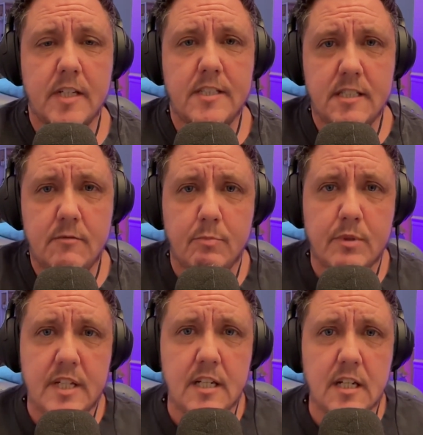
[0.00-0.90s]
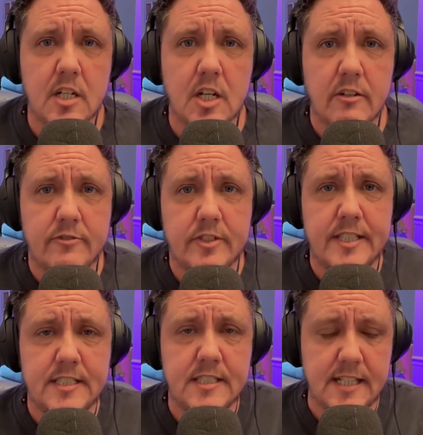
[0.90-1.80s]
didn't plan on
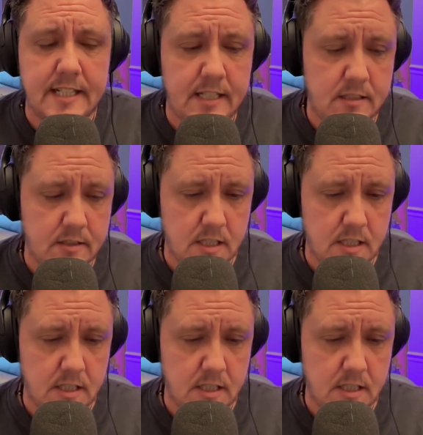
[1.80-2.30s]
covering today,